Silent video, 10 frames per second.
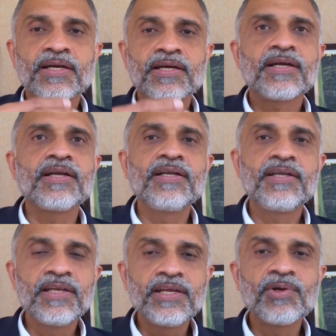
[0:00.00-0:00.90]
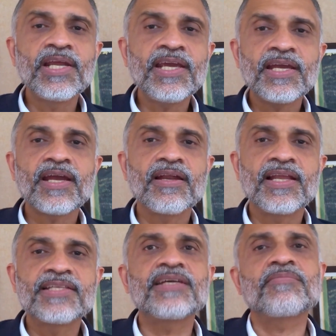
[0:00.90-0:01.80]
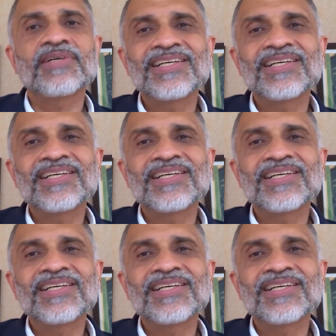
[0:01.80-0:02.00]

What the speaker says: continually, let's say,